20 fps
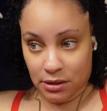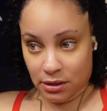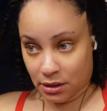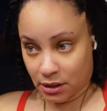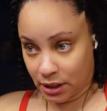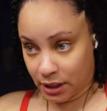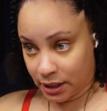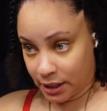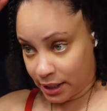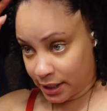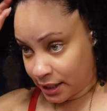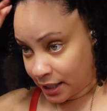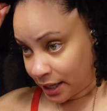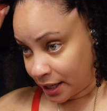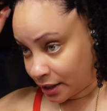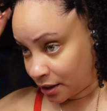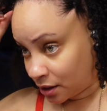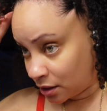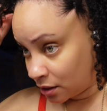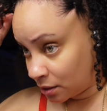Like I
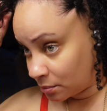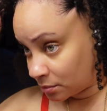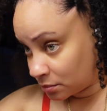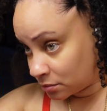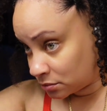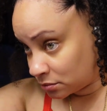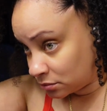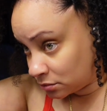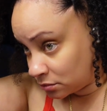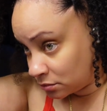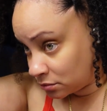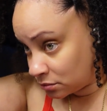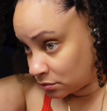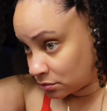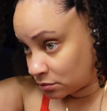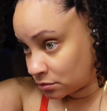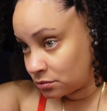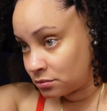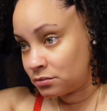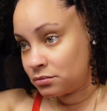got
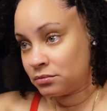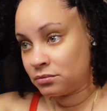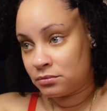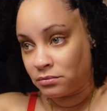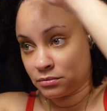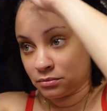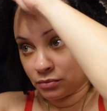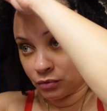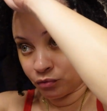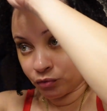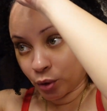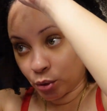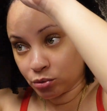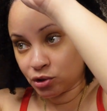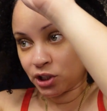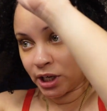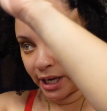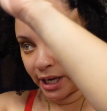roach